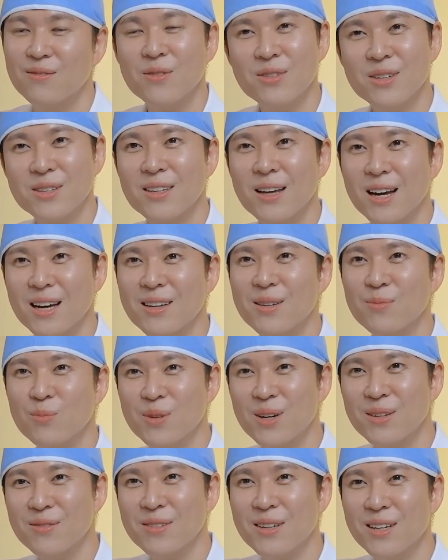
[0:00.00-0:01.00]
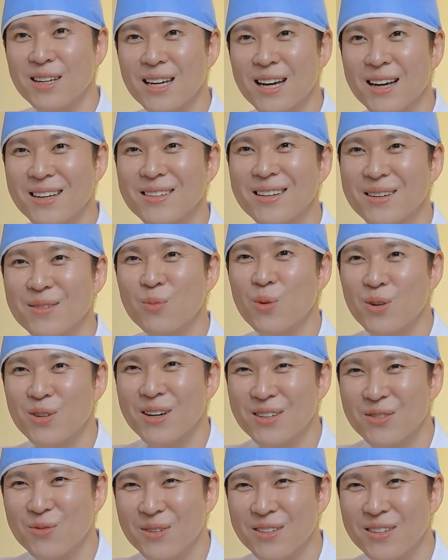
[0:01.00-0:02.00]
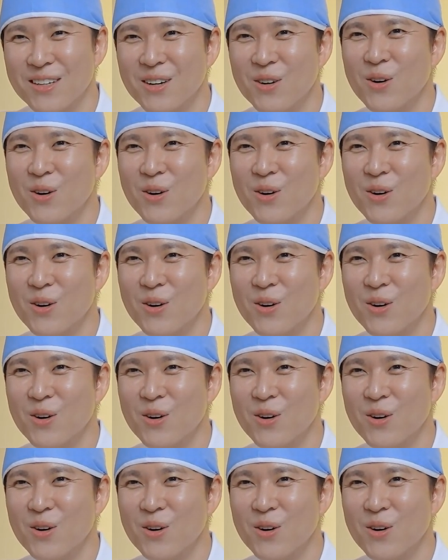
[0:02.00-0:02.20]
just like the perfectly edited bodies we see